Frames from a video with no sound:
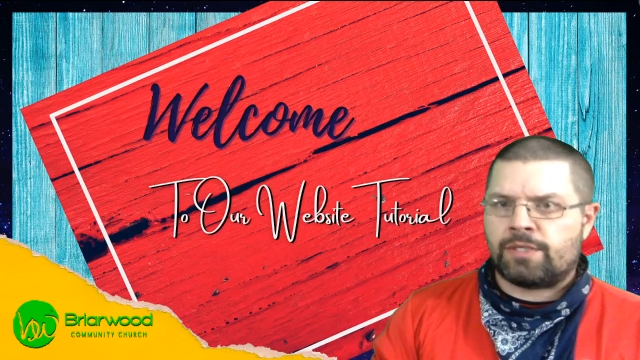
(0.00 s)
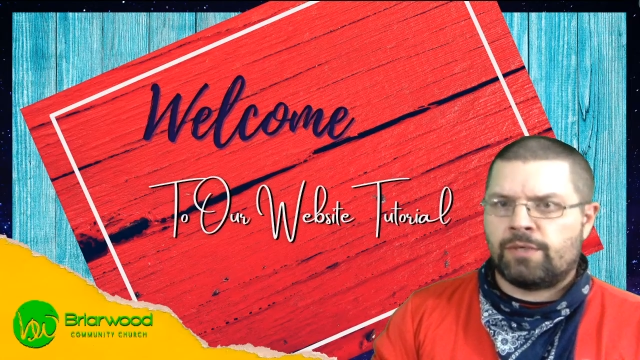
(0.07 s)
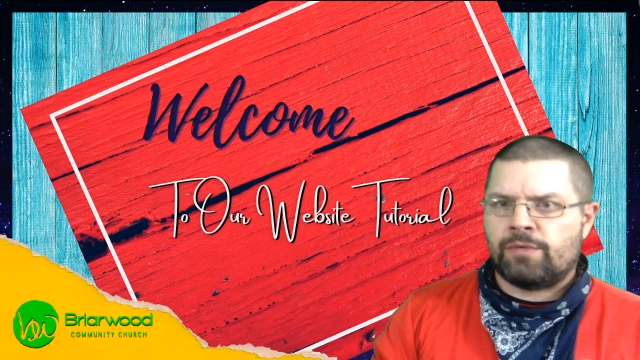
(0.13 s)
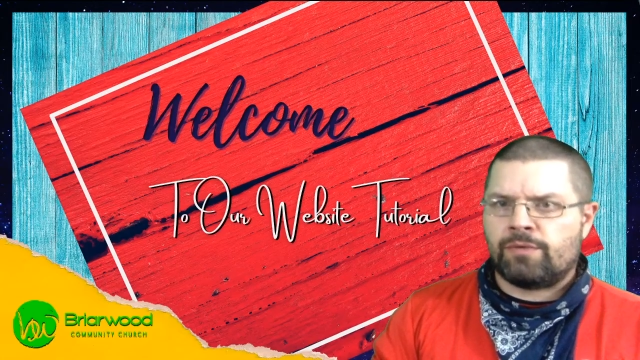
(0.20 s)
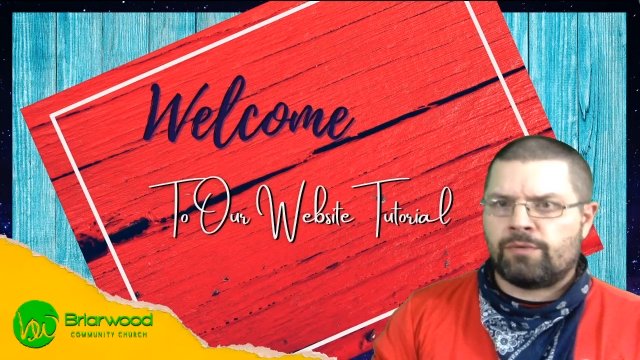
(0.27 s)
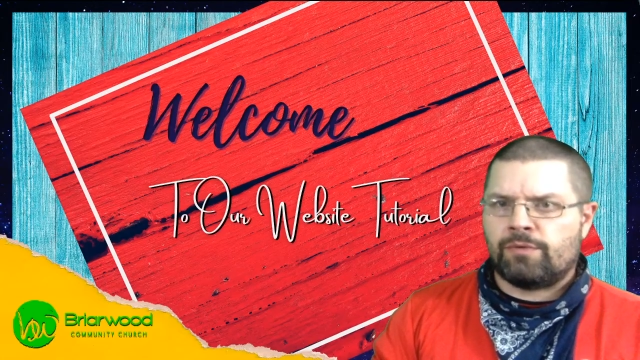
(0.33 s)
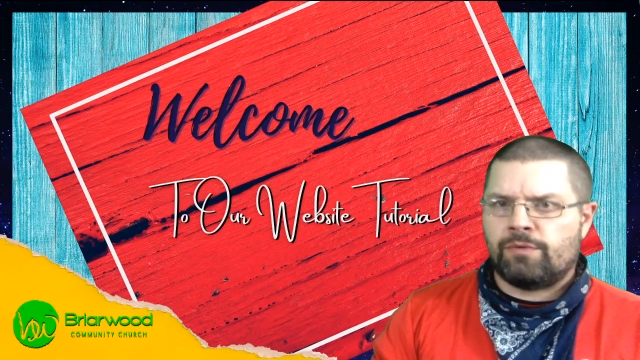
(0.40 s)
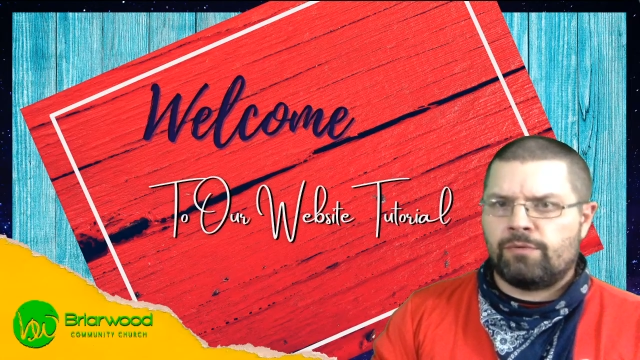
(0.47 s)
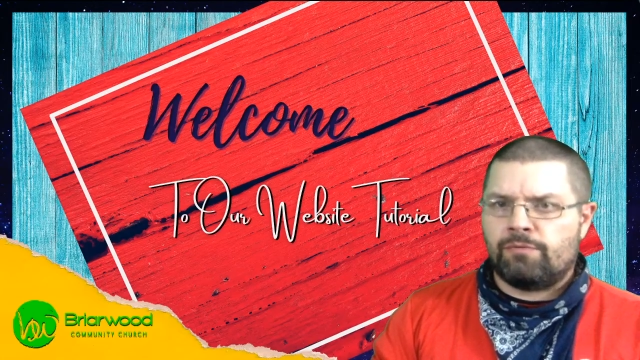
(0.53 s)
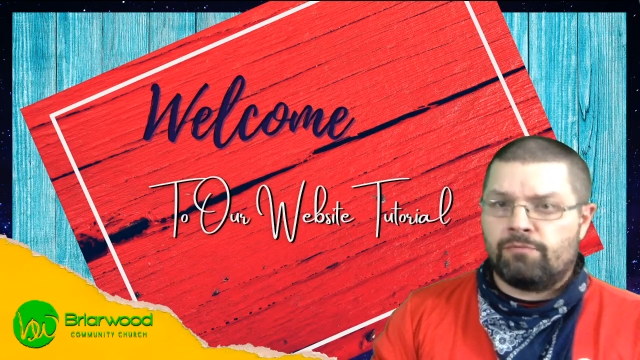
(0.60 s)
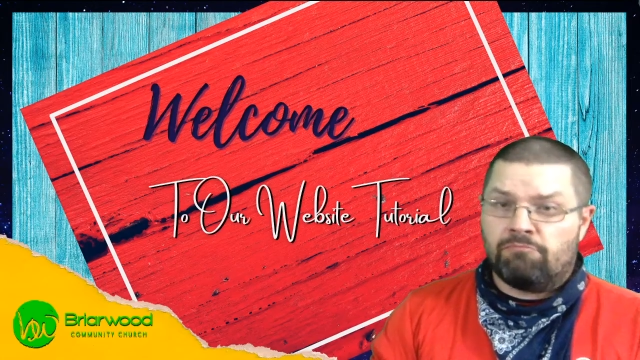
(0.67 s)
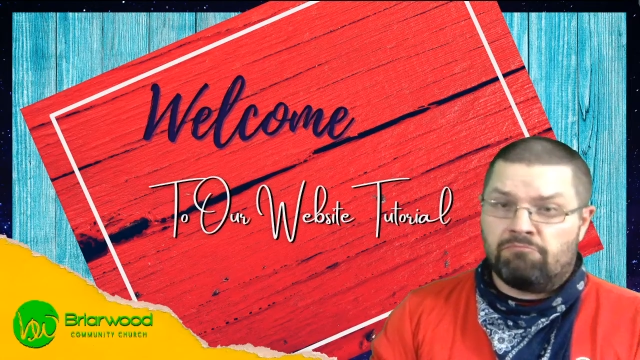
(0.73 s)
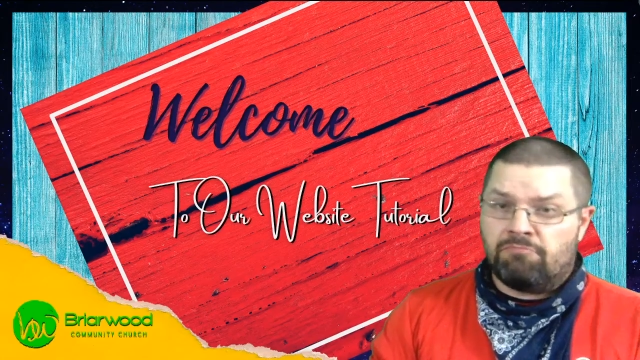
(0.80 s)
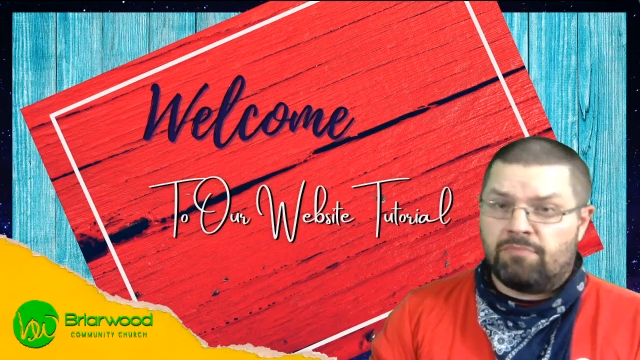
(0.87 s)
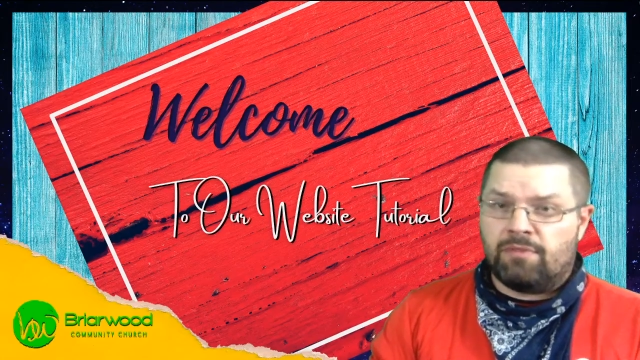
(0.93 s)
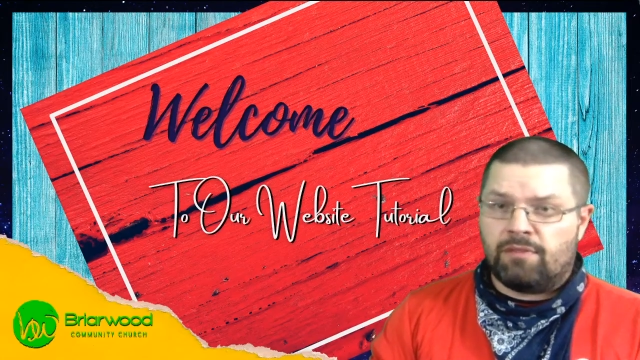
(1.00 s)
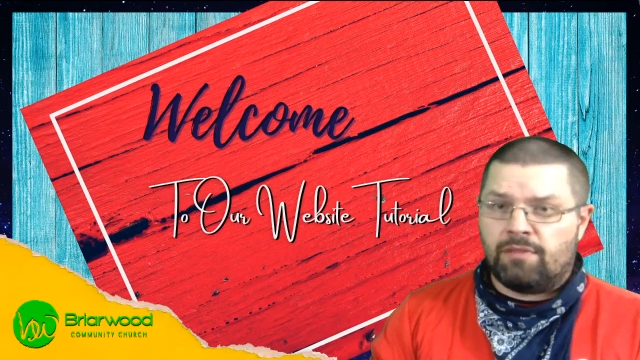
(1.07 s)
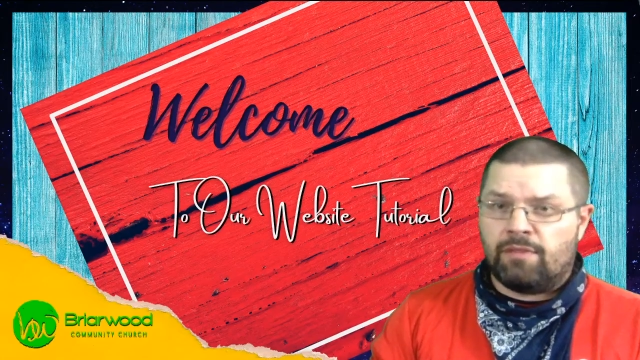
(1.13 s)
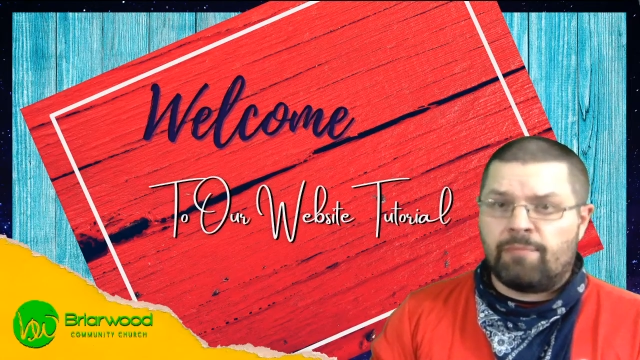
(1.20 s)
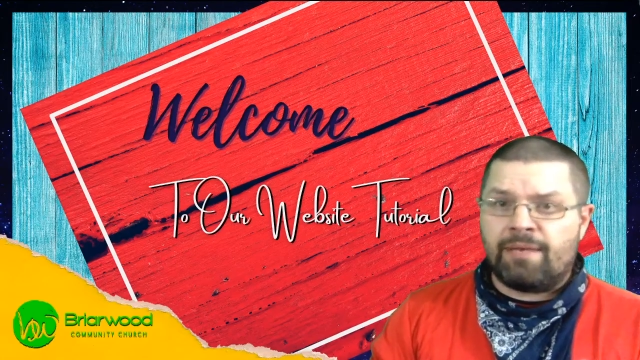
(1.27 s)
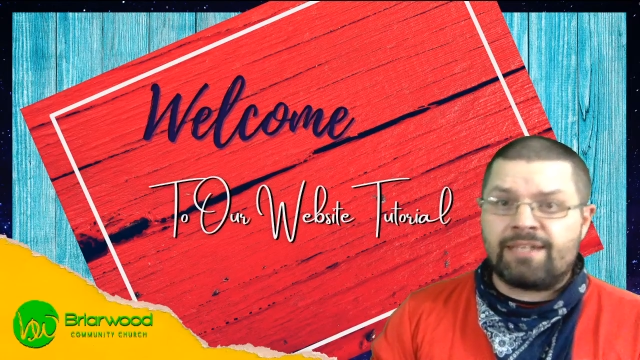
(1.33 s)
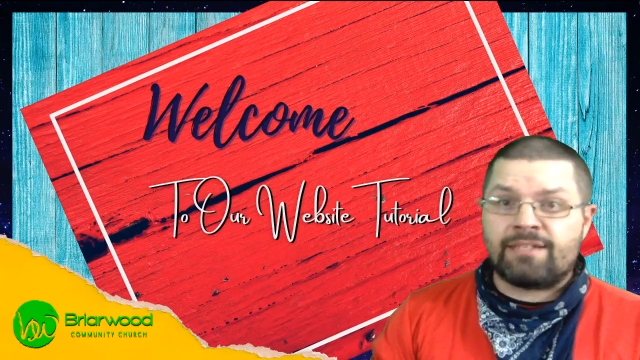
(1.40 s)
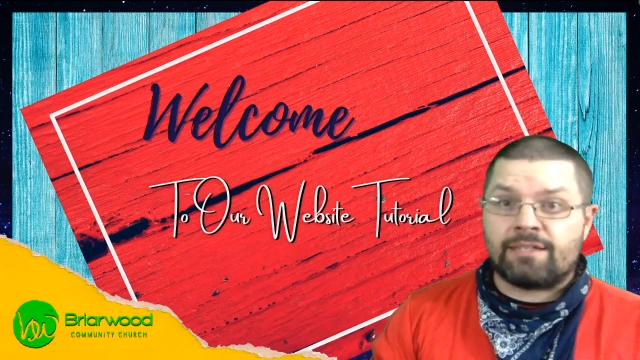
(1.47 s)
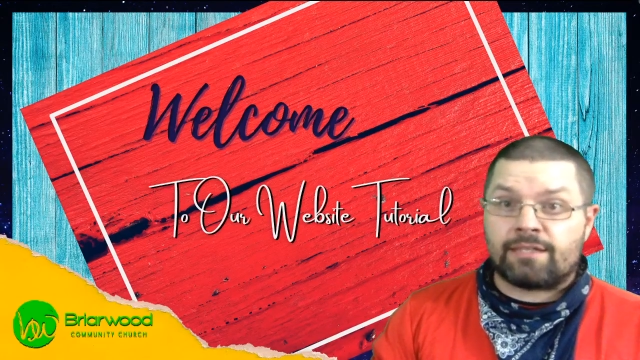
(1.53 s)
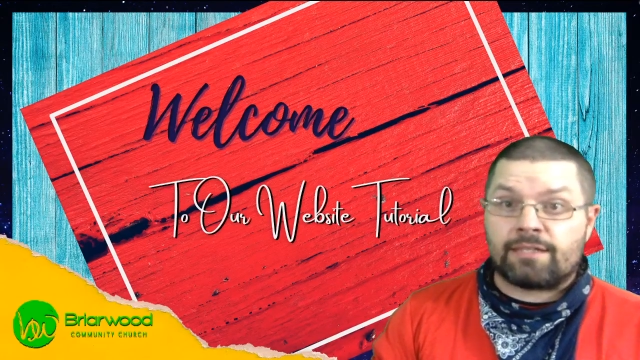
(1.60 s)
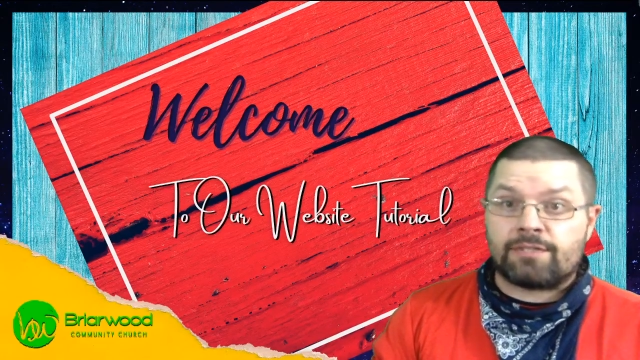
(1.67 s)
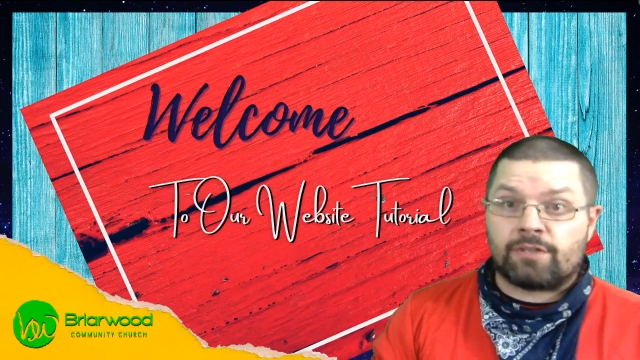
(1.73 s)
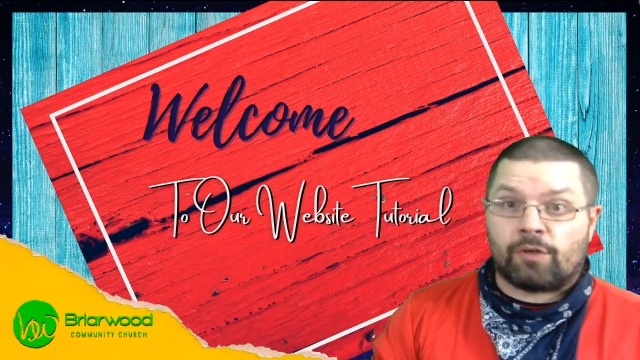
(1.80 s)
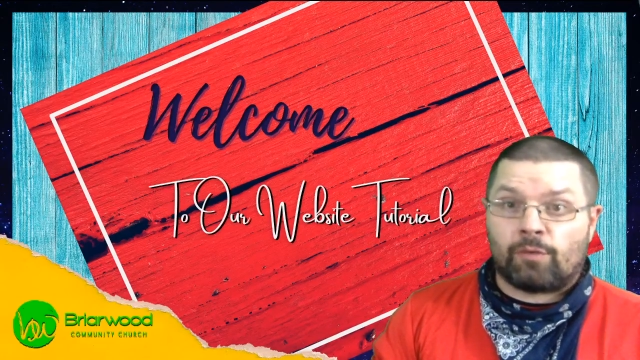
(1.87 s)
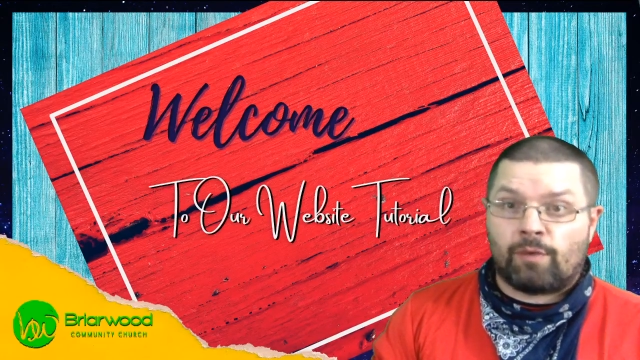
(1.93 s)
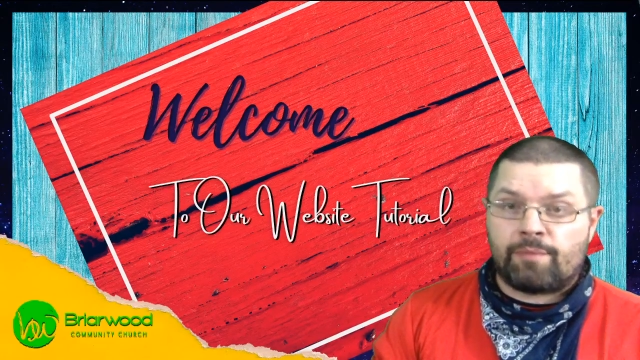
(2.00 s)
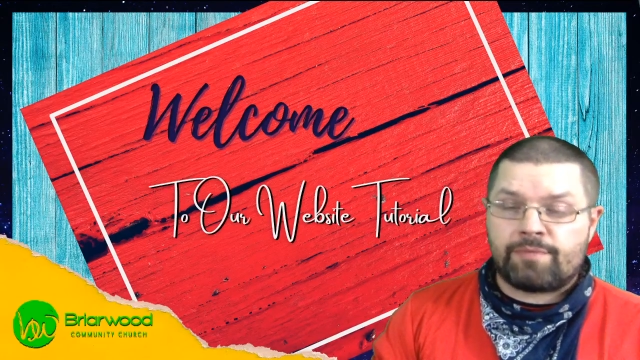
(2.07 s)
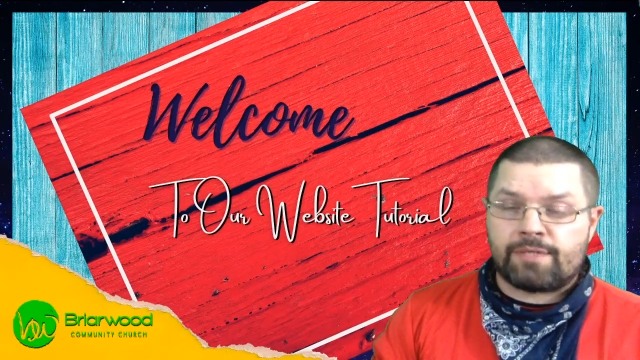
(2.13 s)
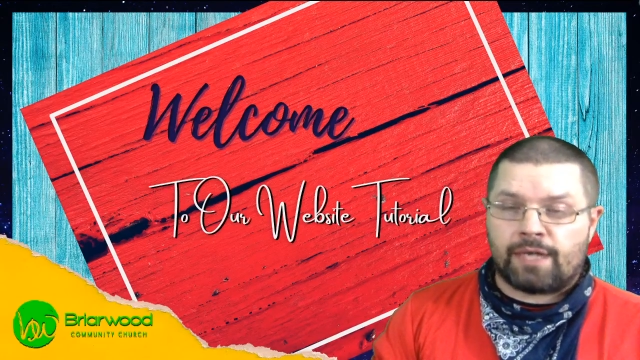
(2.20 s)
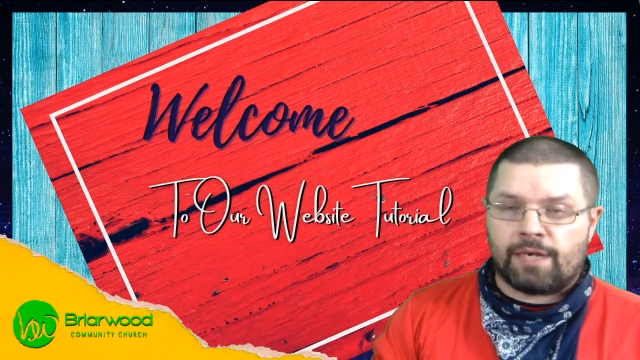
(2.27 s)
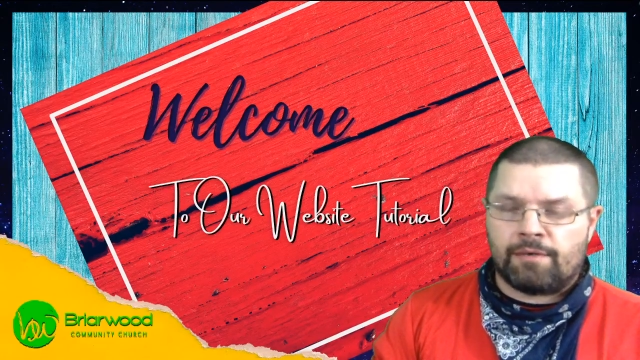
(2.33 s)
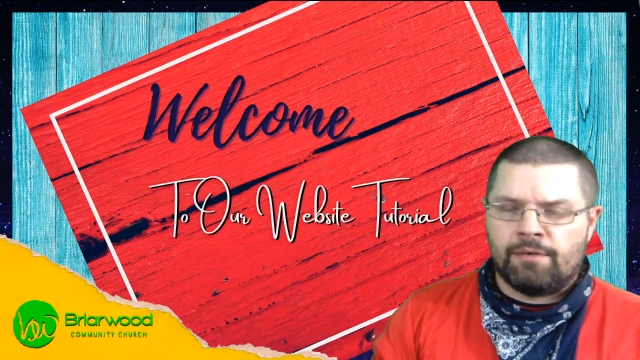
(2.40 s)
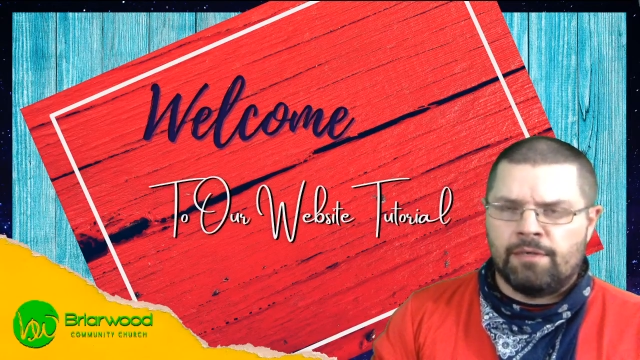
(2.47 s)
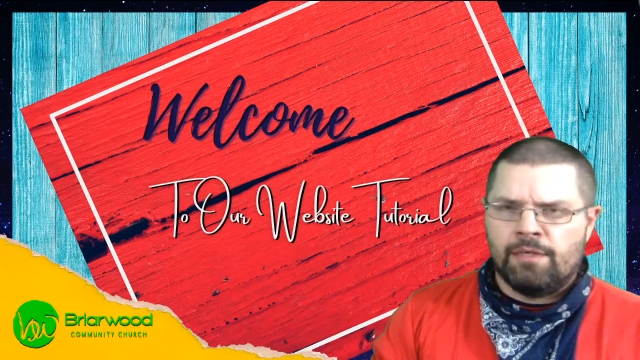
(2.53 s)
go through the basic things on our website.